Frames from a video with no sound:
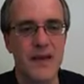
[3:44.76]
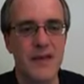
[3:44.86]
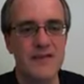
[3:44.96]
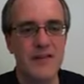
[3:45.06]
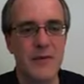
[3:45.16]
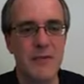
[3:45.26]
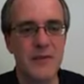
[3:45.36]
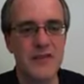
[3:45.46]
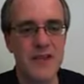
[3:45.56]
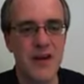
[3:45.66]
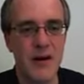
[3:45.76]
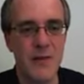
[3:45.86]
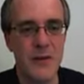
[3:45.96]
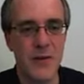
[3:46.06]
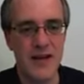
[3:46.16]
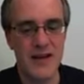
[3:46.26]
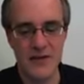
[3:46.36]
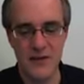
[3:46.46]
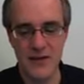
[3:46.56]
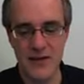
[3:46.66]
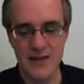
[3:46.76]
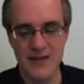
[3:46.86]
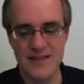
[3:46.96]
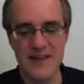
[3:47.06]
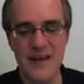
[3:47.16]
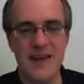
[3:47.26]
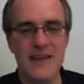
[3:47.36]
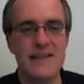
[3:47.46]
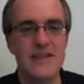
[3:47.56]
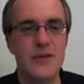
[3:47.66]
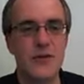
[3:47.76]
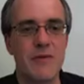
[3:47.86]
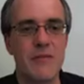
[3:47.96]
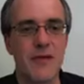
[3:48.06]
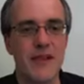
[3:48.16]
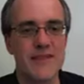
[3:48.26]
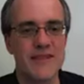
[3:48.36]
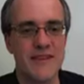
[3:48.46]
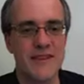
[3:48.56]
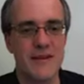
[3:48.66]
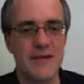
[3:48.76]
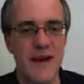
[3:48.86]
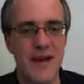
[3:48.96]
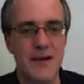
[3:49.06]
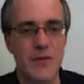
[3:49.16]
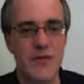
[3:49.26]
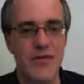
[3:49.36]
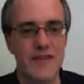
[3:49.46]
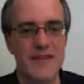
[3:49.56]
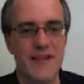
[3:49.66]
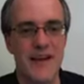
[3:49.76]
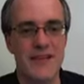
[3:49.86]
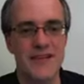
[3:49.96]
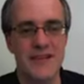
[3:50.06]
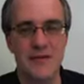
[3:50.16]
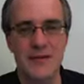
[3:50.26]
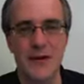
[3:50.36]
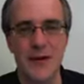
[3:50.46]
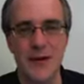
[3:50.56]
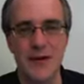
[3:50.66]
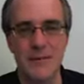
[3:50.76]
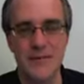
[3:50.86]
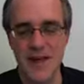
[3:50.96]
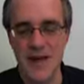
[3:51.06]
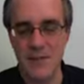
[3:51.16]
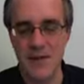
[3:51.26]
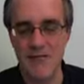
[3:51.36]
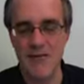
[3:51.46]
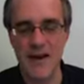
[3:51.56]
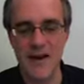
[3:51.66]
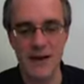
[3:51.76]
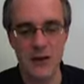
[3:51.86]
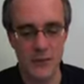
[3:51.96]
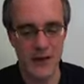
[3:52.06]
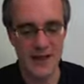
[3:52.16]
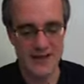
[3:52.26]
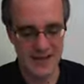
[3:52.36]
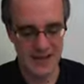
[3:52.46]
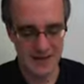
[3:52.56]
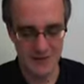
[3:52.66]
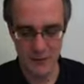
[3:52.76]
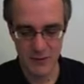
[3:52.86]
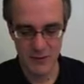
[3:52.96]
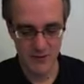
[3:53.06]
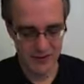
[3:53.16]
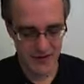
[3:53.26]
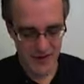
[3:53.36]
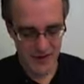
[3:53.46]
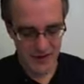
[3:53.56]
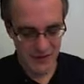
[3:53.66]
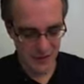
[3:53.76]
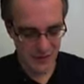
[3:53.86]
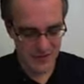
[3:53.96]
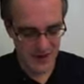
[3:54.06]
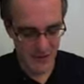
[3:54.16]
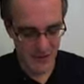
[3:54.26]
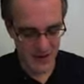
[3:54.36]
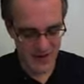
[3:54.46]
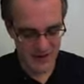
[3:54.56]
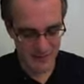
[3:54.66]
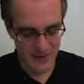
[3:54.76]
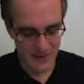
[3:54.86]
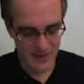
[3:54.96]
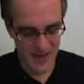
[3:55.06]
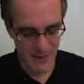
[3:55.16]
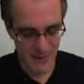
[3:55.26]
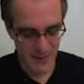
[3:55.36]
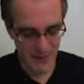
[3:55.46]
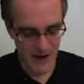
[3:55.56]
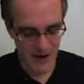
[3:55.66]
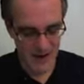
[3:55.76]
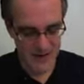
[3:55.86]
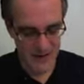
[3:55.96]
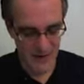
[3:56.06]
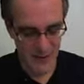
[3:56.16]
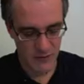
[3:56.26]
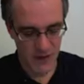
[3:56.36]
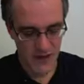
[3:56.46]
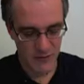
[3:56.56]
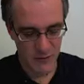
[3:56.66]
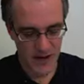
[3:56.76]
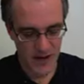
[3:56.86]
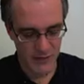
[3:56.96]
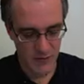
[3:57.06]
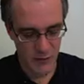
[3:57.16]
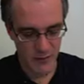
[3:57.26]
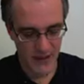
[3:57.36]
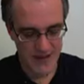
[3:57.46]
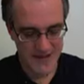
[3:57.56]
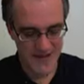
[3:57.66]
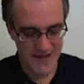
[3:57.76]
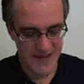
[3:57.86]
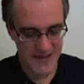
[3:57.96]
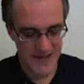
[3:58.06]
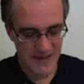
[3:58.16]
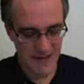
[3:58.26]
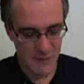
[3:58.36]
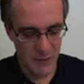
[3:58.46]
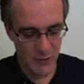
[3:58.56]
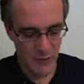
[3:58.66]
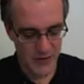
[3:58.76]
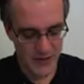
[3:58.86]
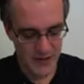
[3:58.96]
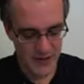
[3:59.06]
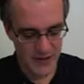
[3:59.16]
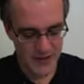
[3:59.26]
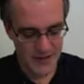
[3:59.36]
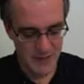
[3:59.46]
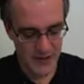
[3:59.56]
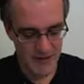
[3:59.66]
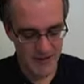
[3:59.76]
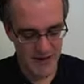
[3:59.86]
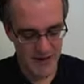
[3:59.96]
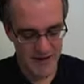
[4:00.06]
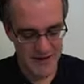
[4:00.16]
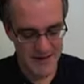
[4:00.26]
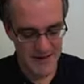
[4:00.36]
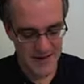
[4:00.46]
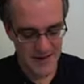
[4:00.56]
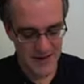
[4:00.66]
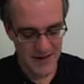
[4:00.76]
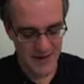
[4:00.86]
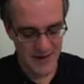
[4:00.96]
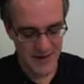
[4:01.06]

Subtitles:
So the most common way to do this is to implicitly define equivalence classes of terms by writing normalization rules. So for example, I just mentioned that one already. So if we have a normalization rule that deletes periods that are